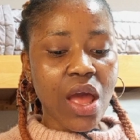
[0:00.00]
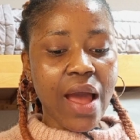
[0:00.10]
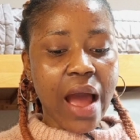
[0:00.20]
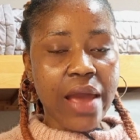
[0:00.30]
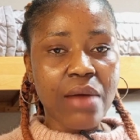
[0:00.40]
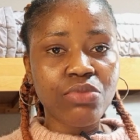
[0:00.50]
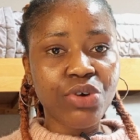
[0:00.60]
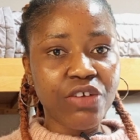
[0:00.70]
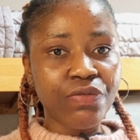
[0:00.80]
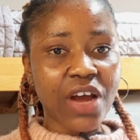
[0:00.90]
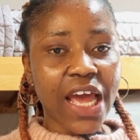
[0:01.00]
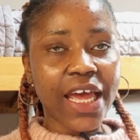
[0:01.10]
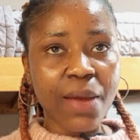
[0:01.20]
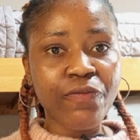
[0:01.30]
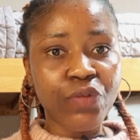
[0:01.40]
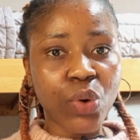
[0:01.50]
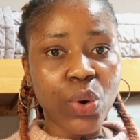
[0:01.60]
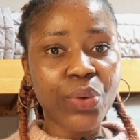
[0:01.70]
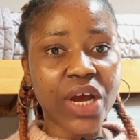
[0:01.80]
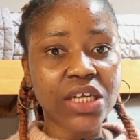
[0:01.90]
I came for
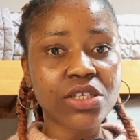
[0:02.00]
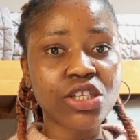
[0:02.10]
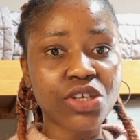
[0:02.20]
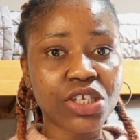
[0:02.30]
Korean studies,